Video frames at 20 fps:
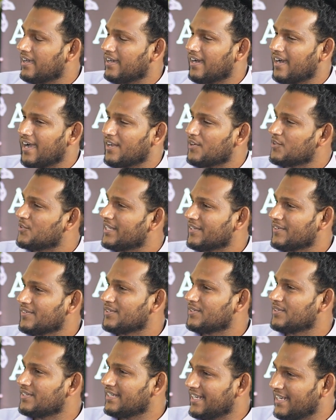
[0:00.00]
I don't
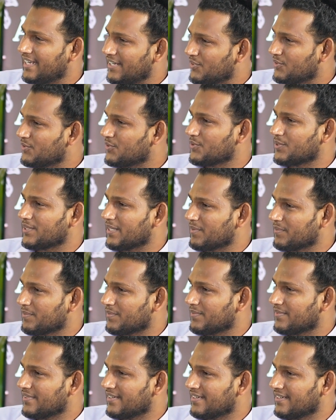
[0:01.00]
even need to know them.
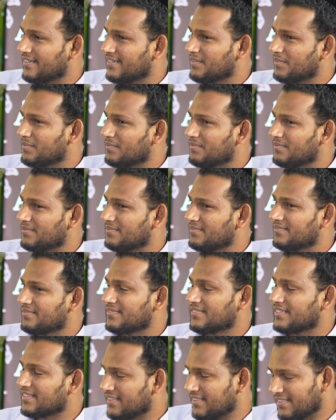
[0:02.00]

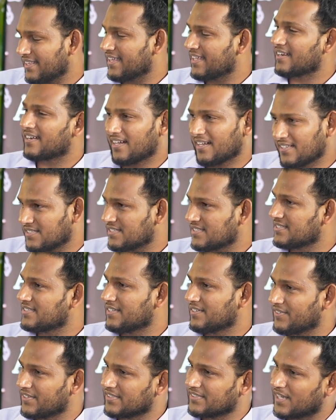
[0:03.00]
There are cultural
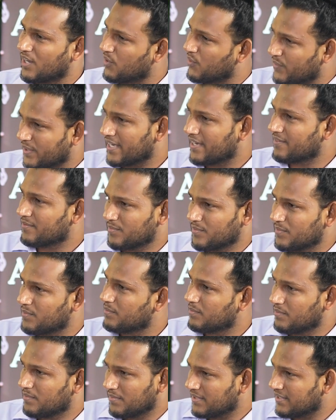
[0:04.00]
differences, how we have
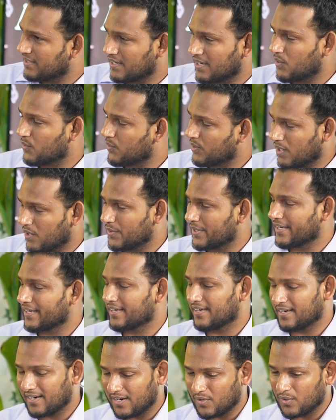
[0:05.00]
sometimes
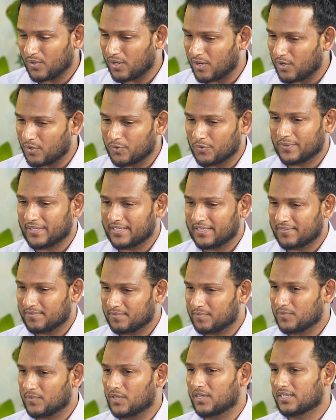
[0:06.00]
how we
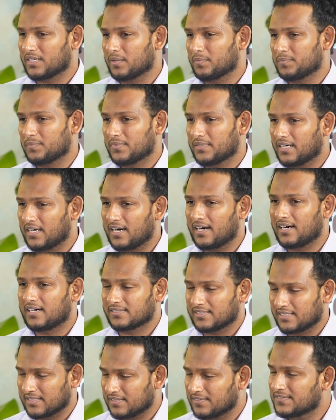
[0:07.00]
brought up
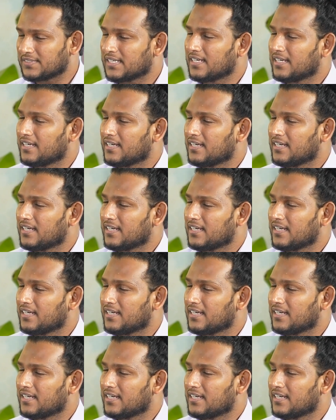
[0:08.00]
ourselves.